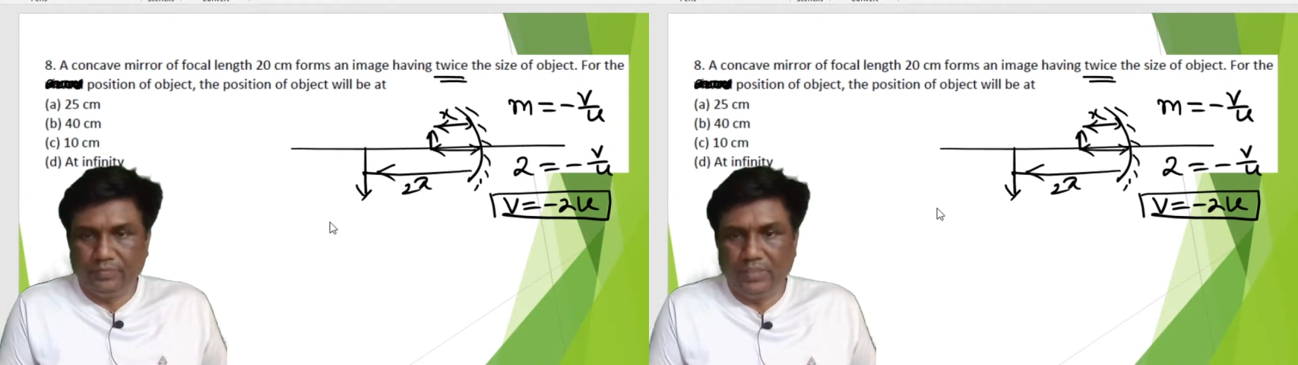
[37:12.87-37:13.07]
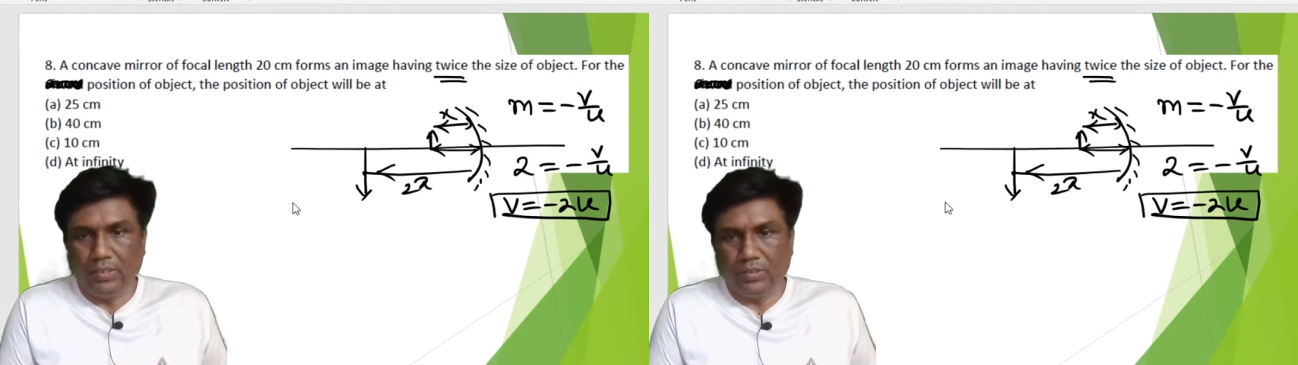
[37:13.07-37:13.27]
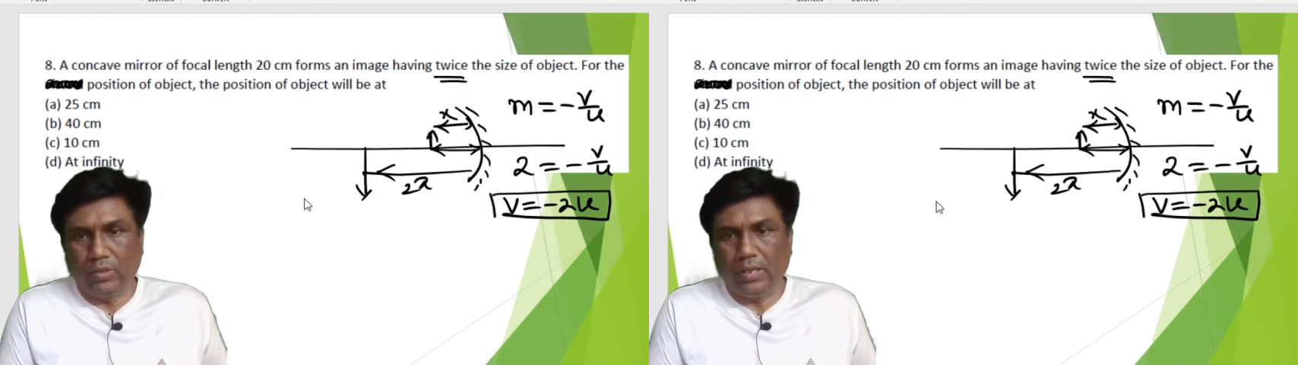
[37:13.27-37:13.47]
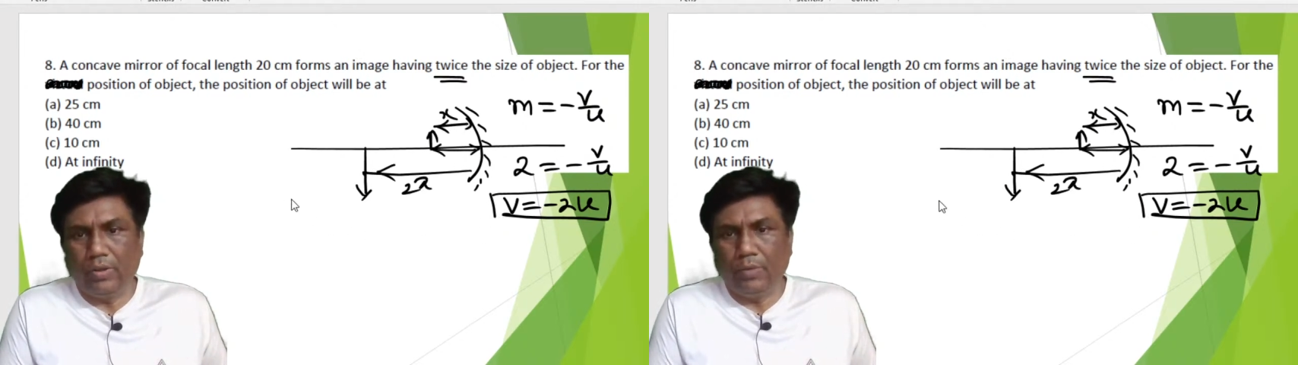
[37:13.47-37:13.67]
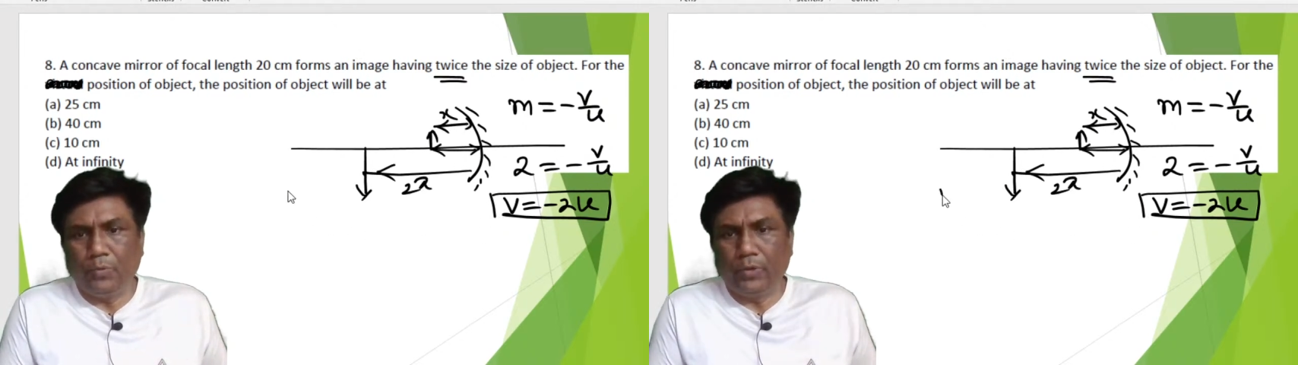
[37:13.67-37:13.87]
So now
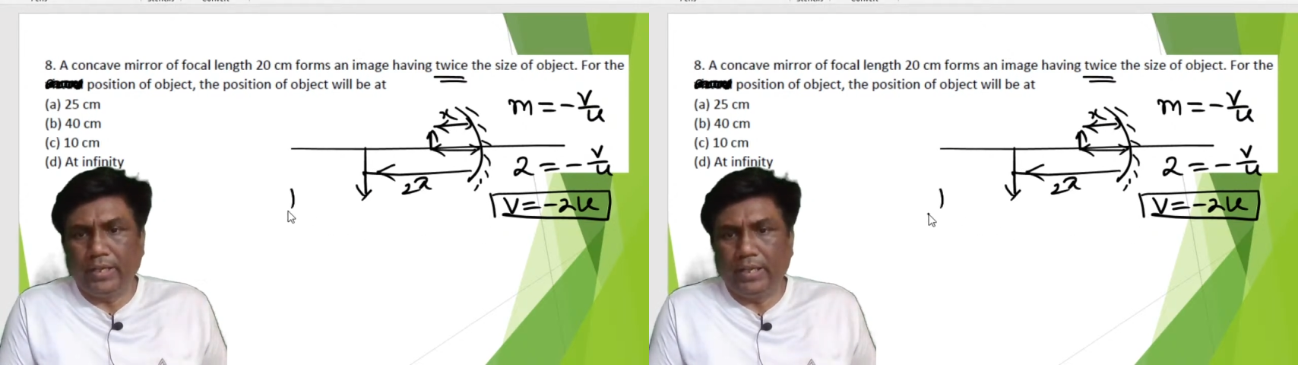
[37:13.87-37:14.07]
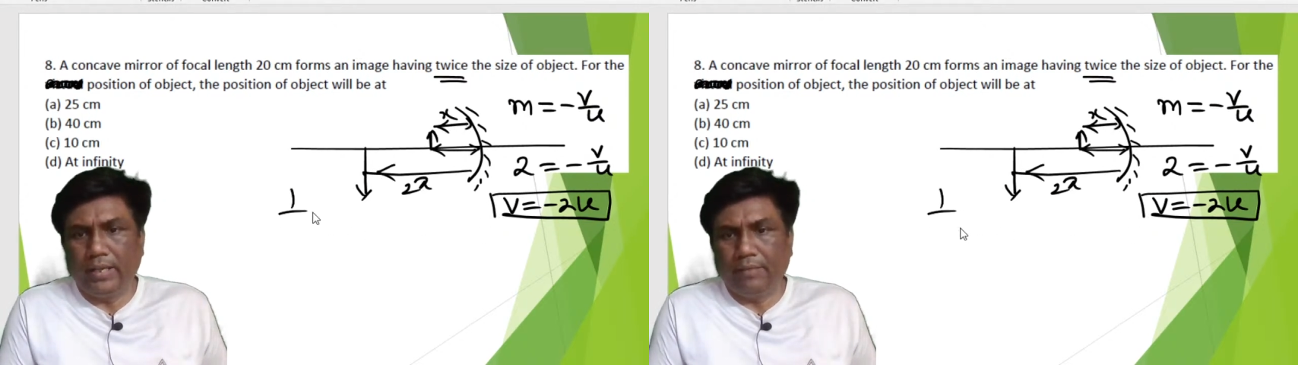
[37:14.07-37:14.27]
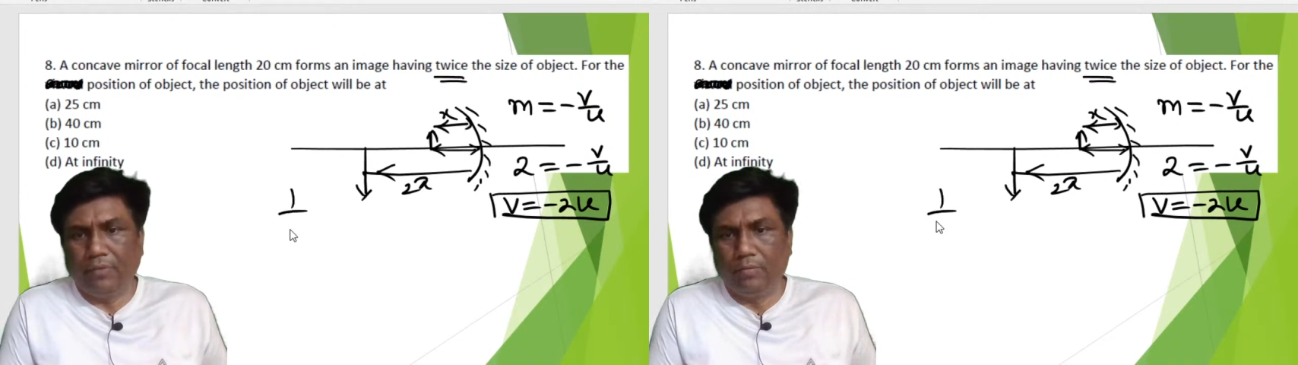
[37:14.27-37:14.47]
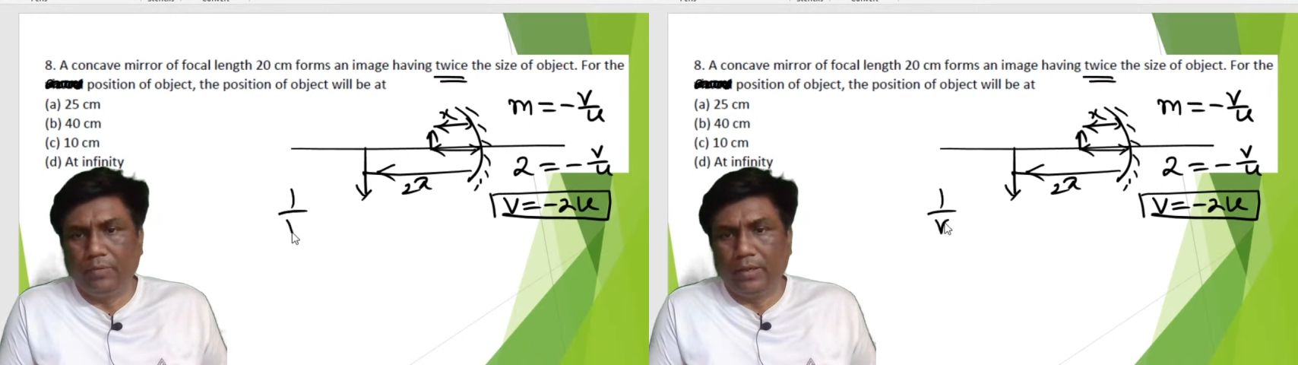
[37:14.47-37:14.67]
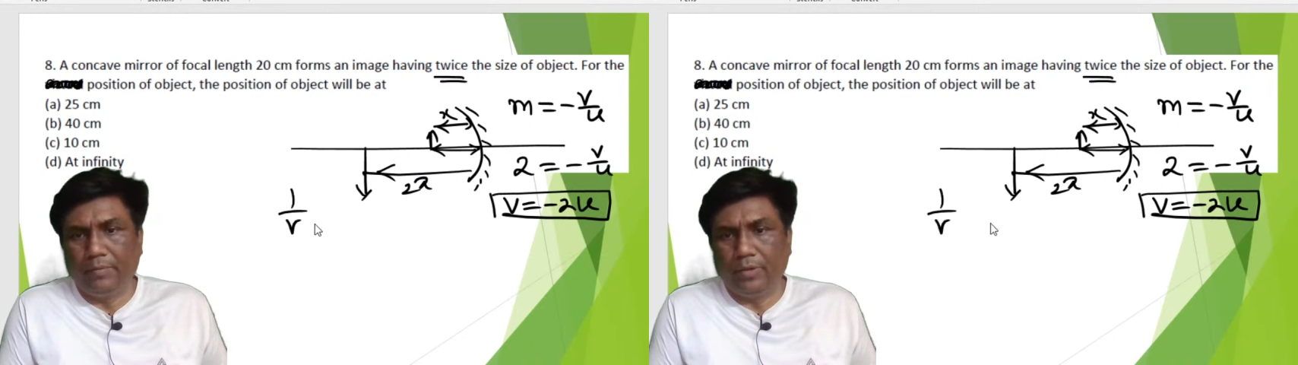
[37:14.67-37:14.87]
you put it in the
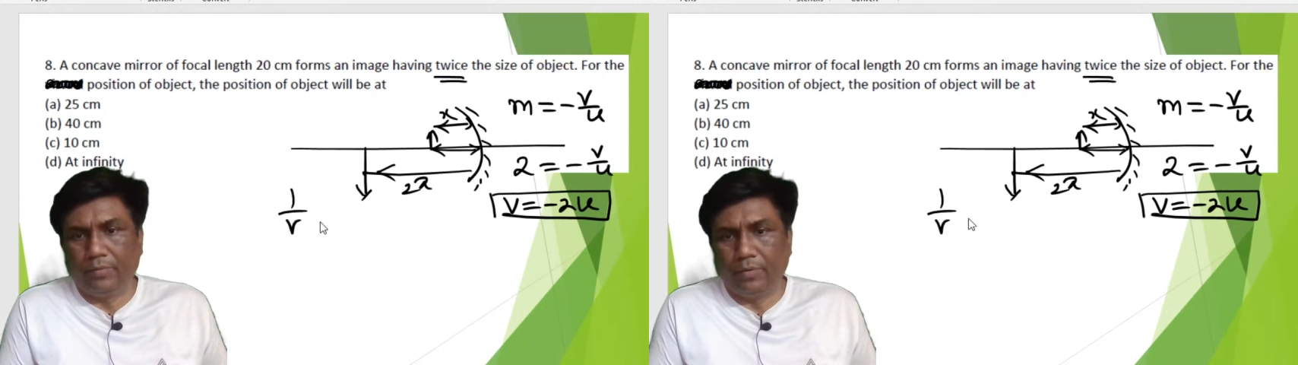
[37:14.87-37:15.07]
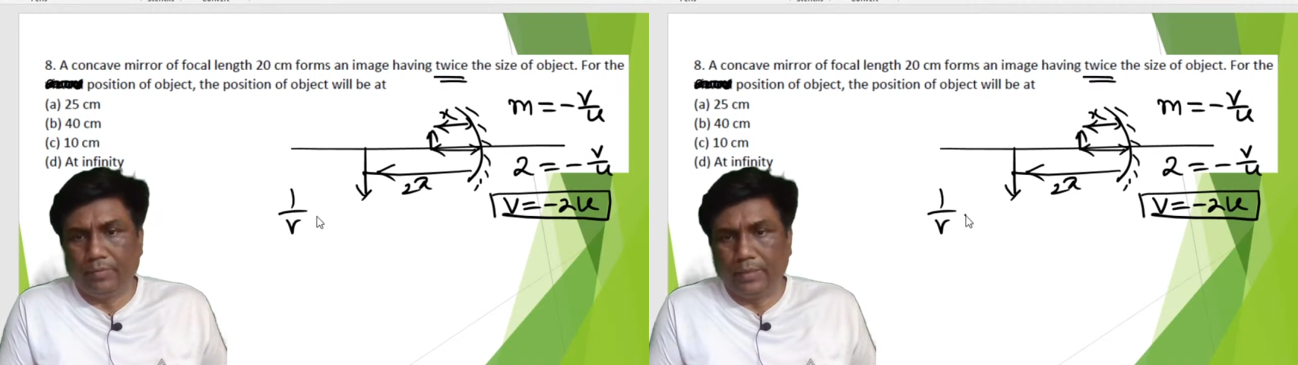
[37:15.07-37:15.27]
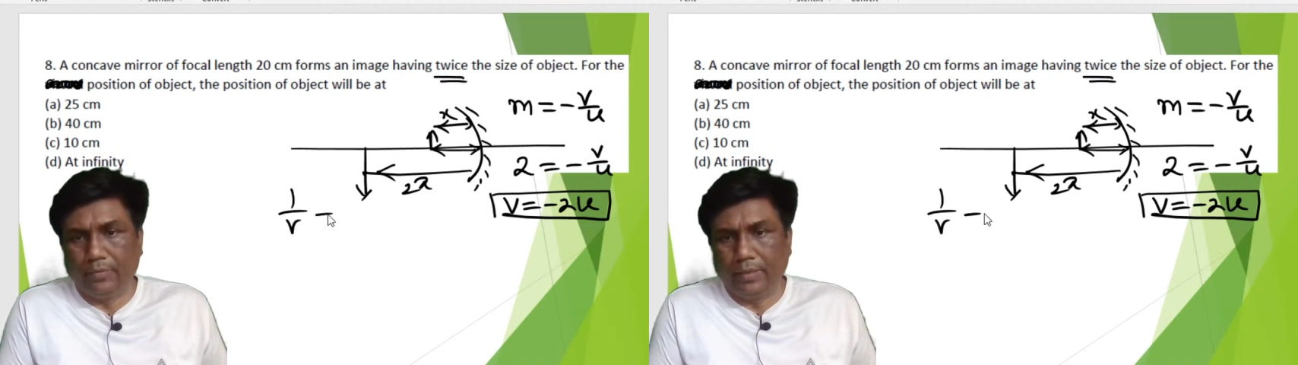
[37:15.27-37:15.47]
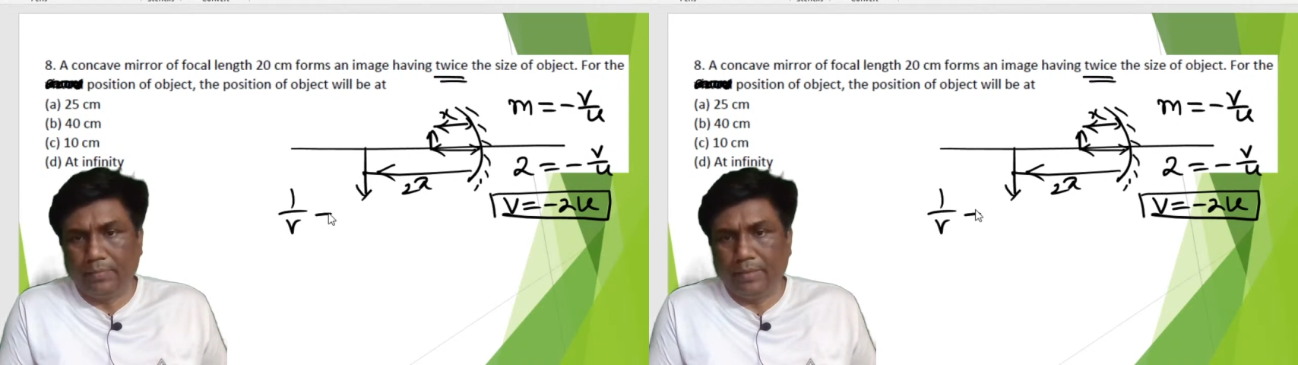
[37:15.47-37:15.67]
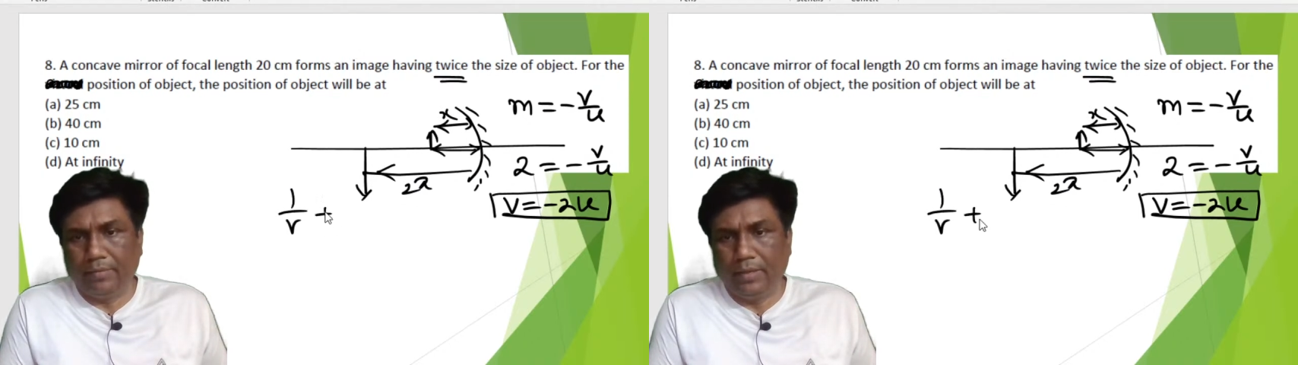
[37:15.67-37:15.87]
formula, mirror formula, 1
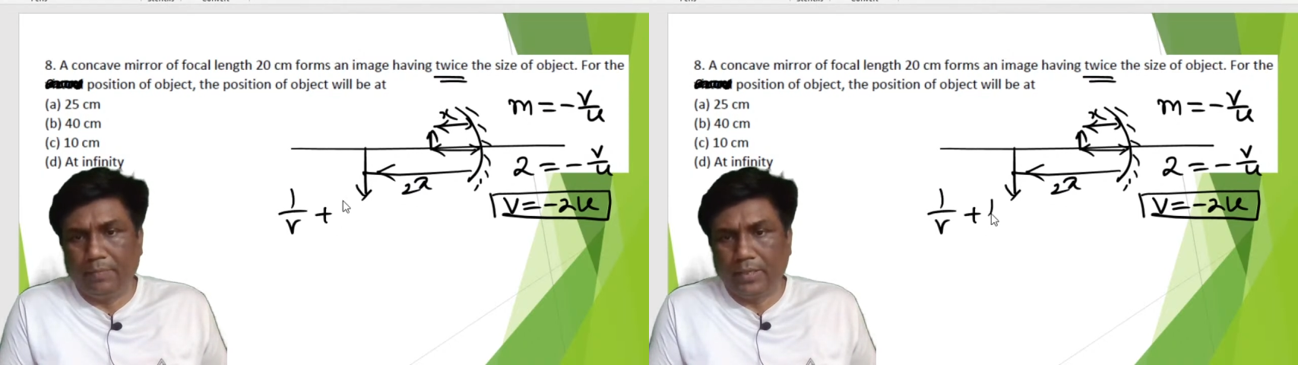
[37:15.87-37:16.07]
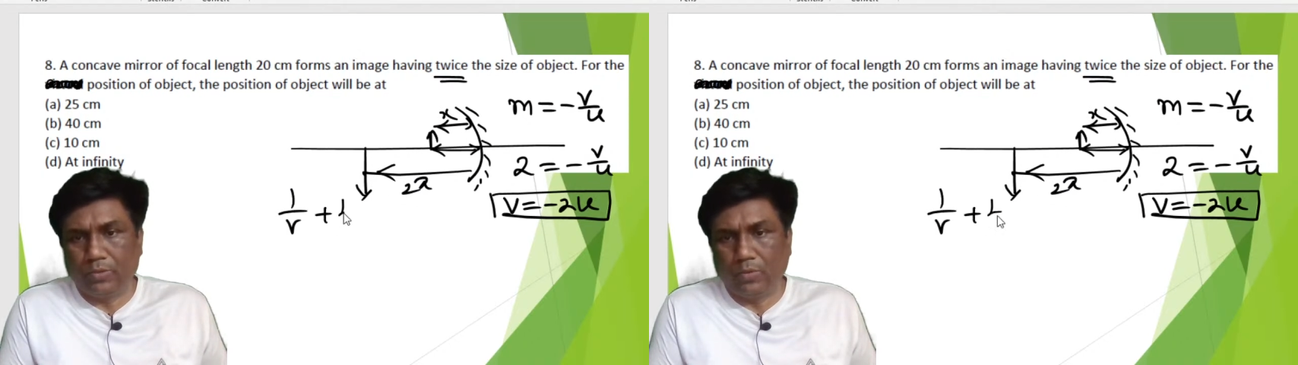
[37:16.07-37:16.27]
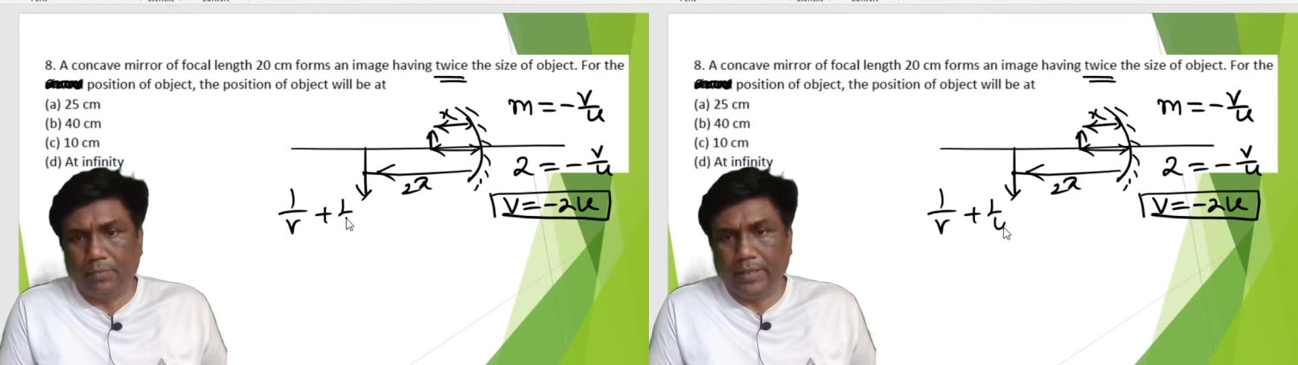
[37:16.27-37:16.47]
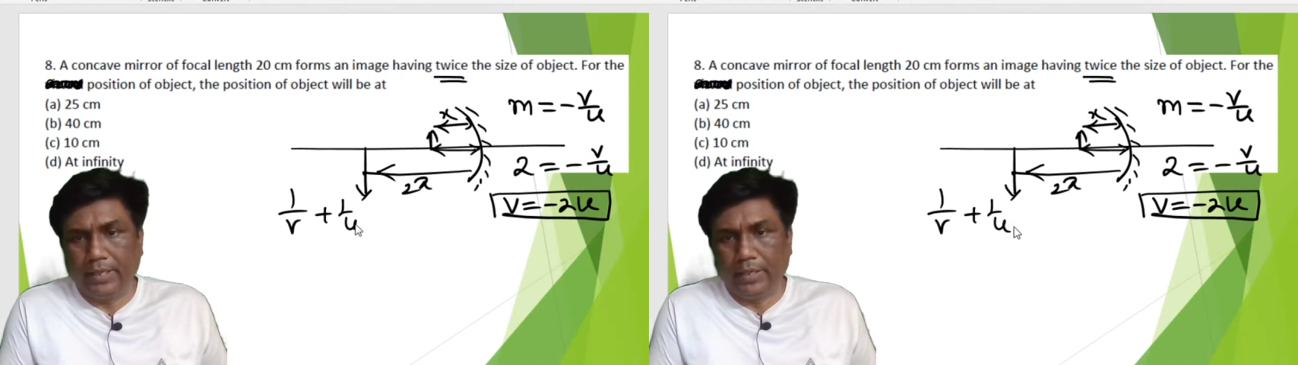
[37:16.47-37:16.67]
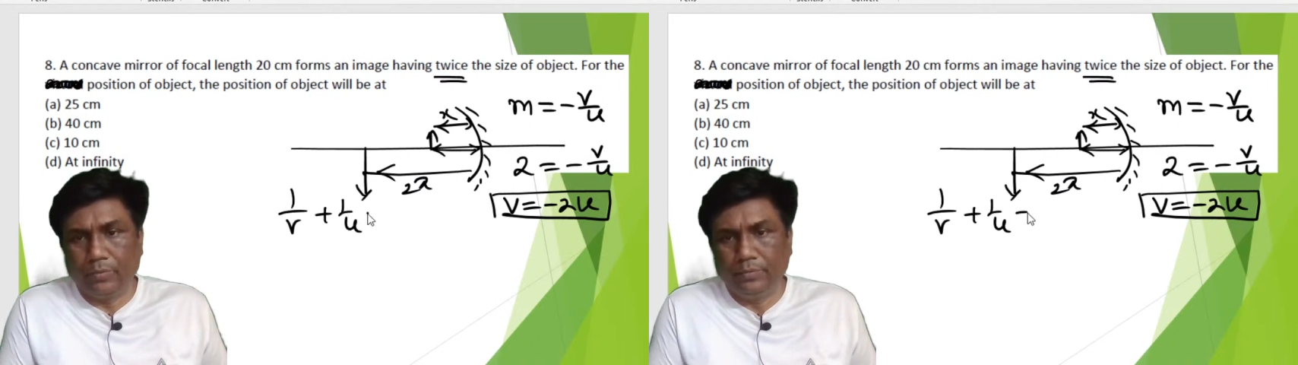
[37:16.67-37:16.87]
by v plus 1 by u